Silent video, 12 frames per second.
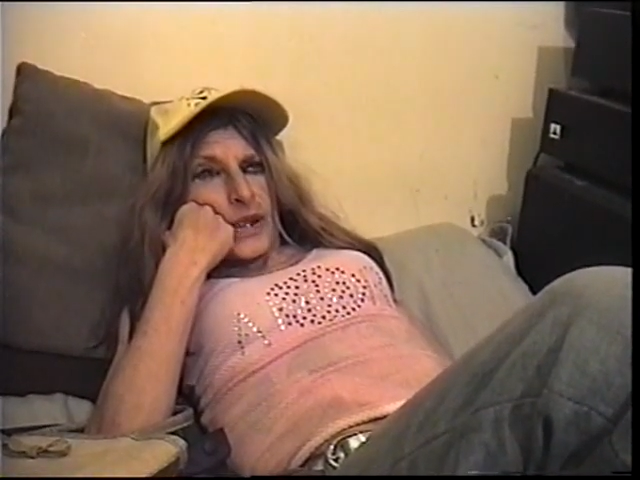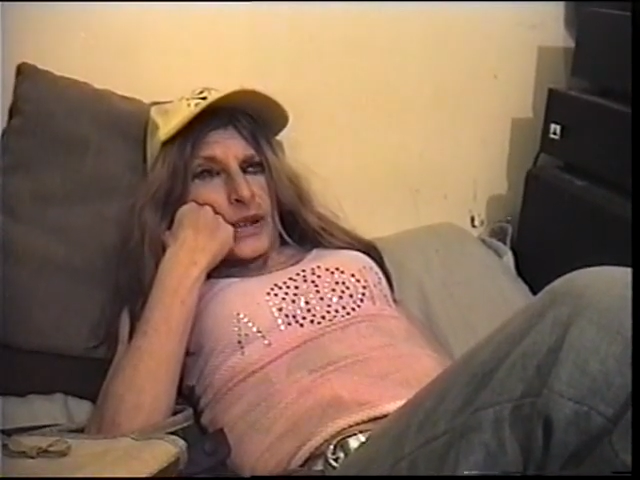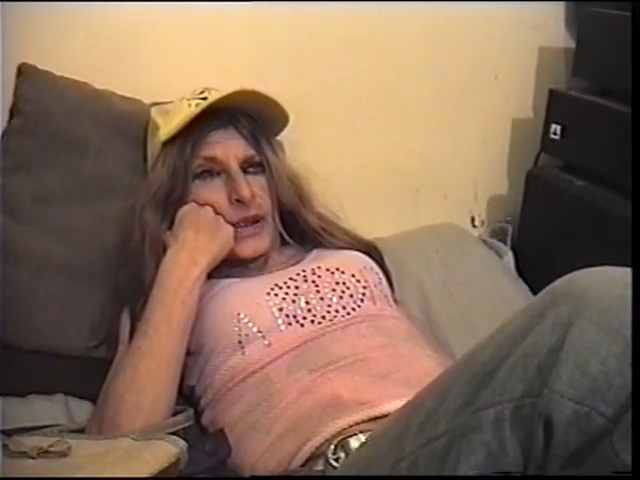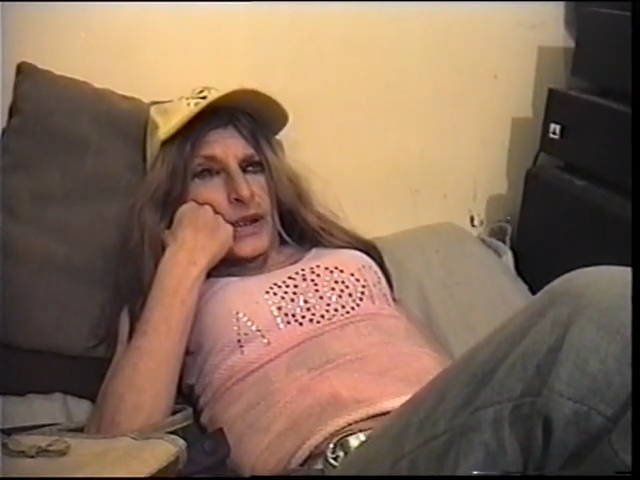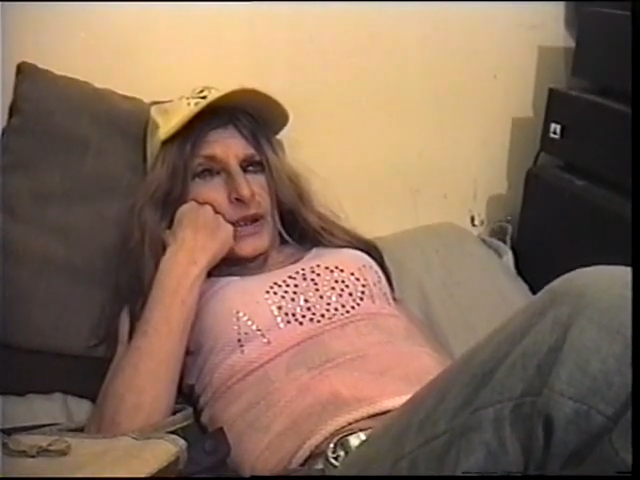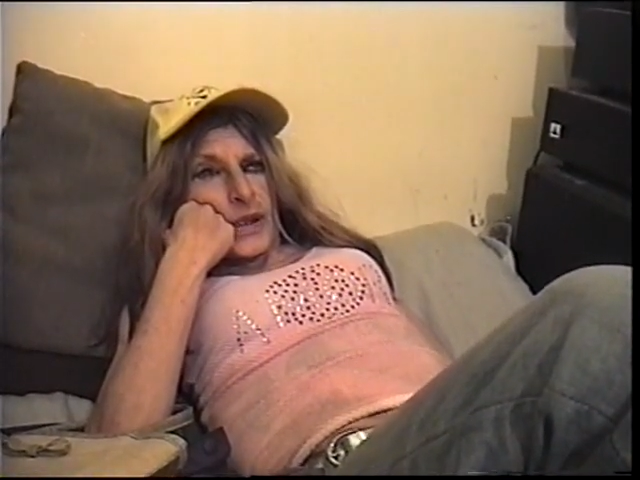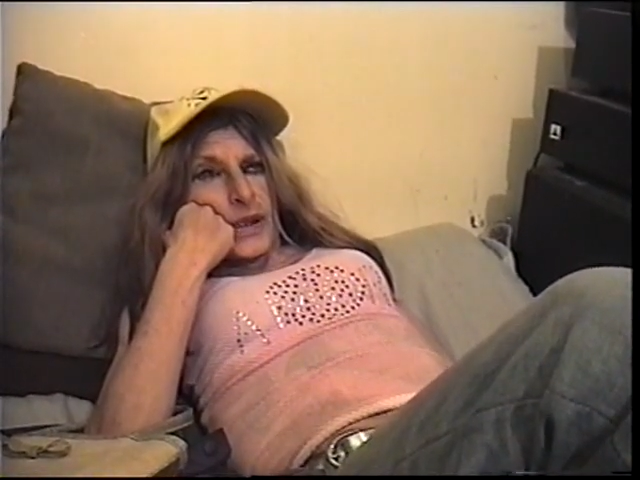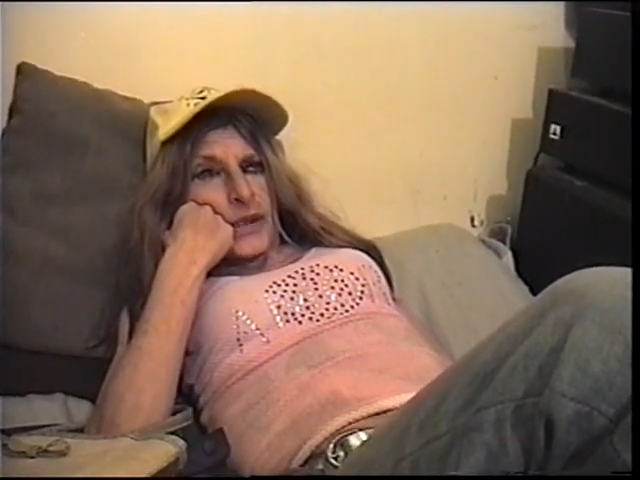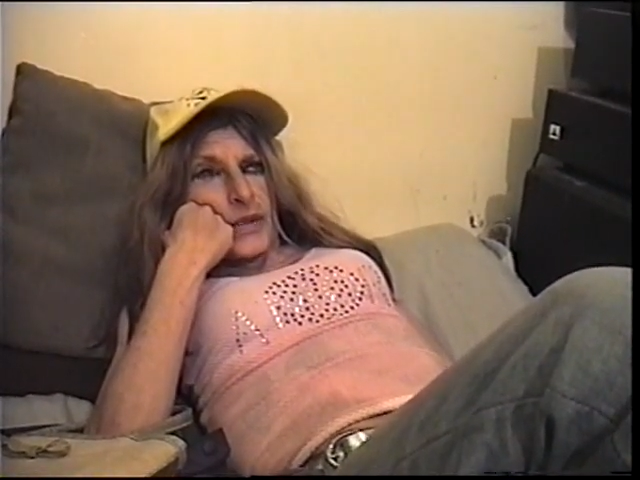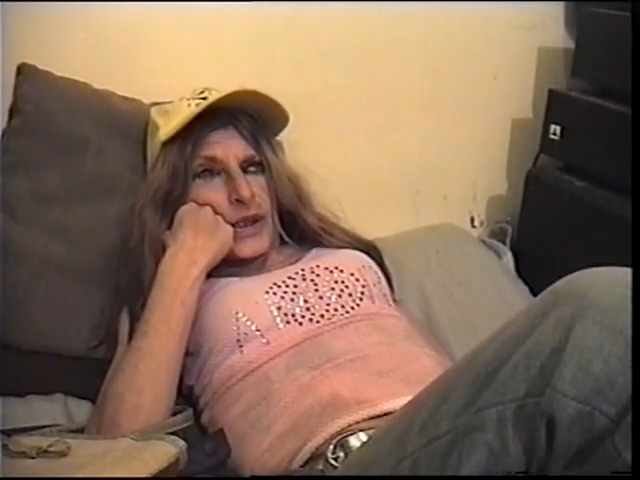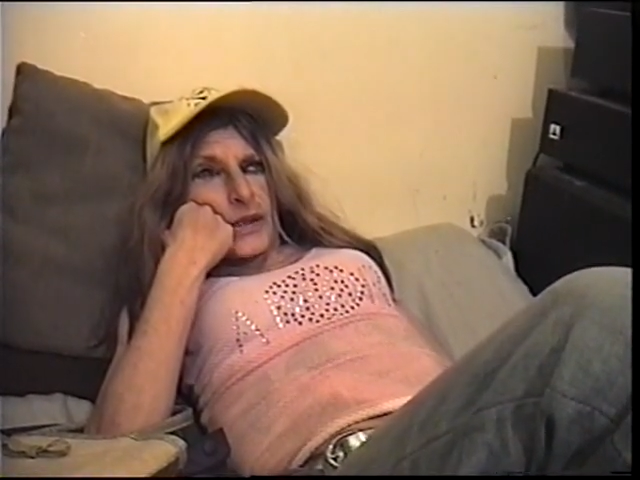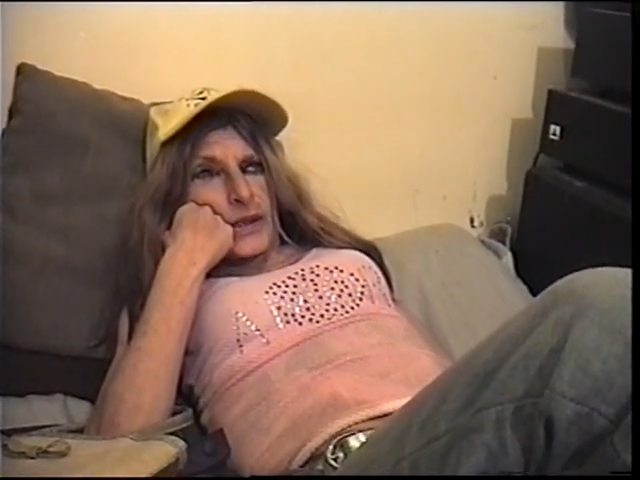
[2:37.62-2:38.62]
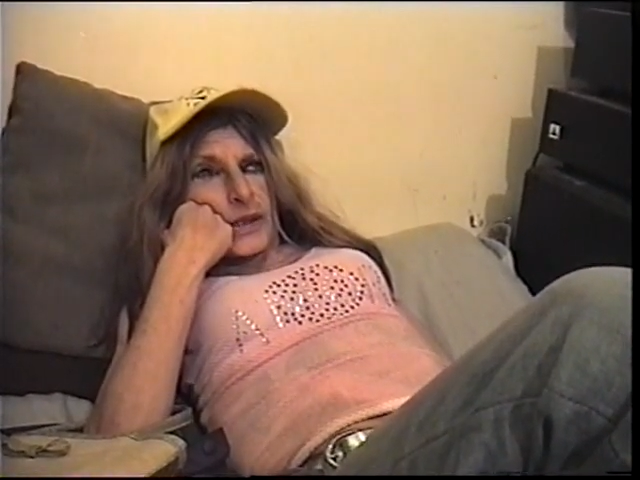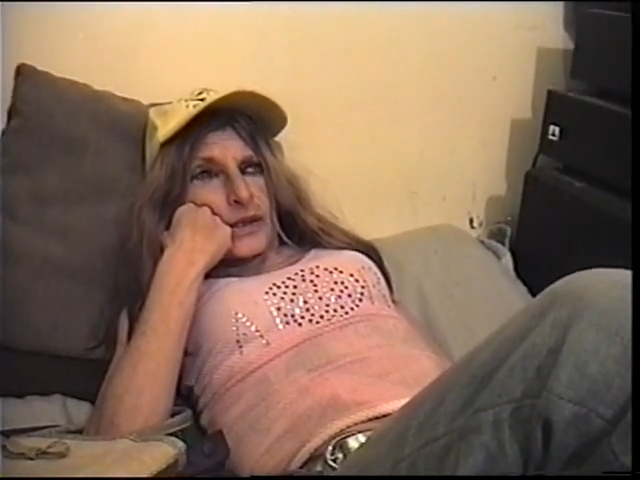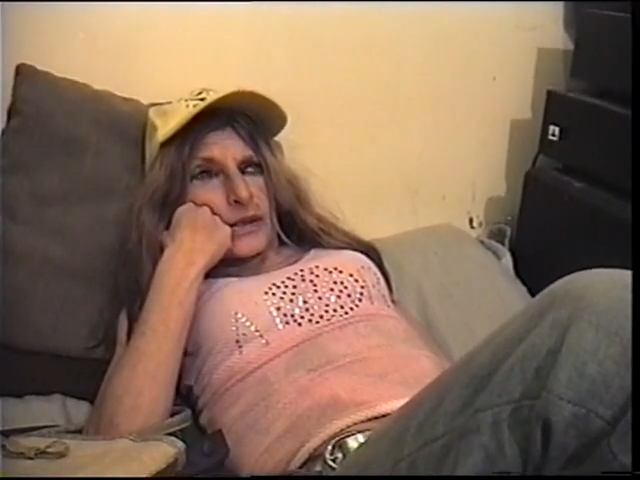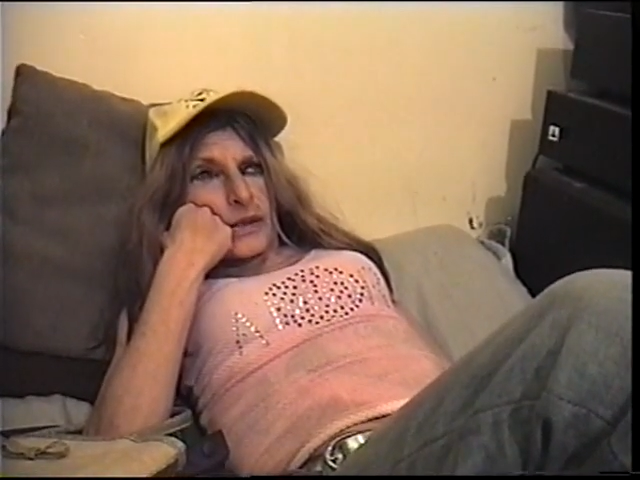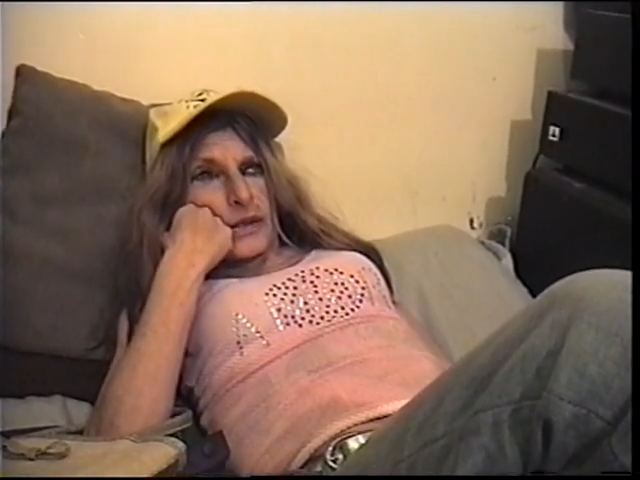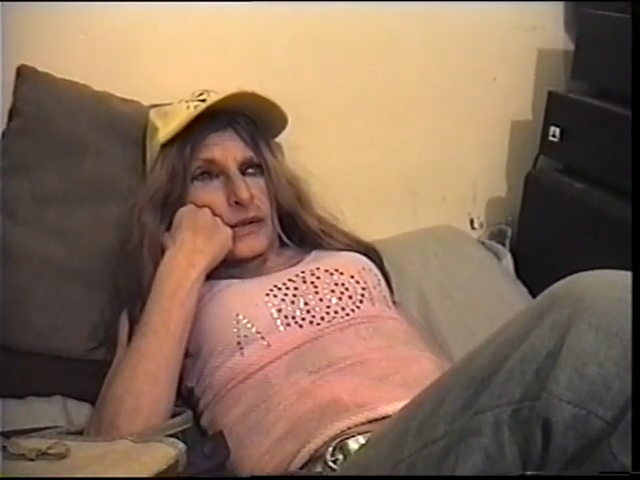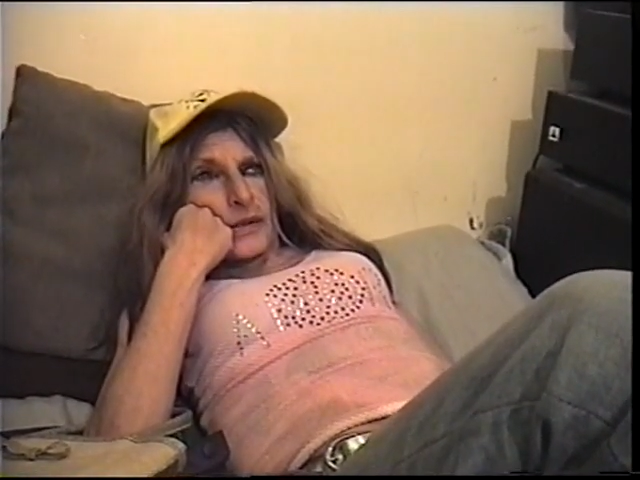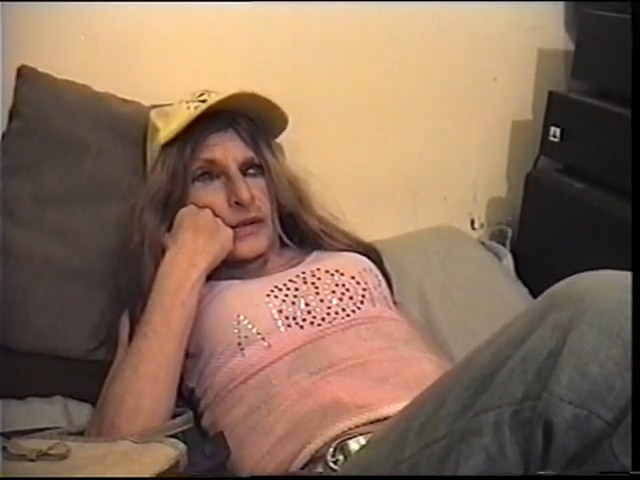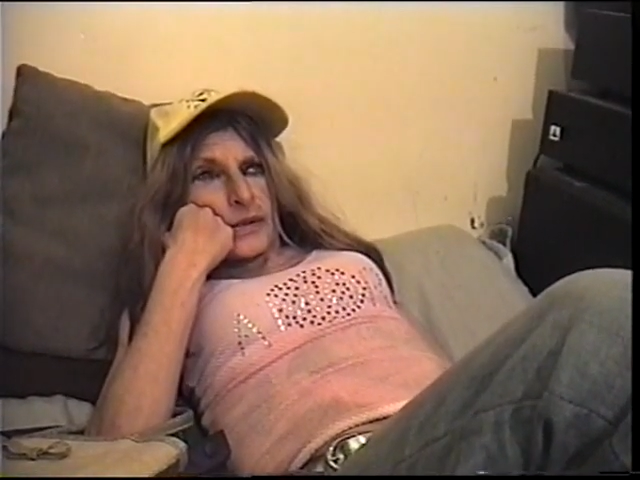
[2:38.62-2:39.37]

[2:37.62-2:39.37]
Five o'clock. Five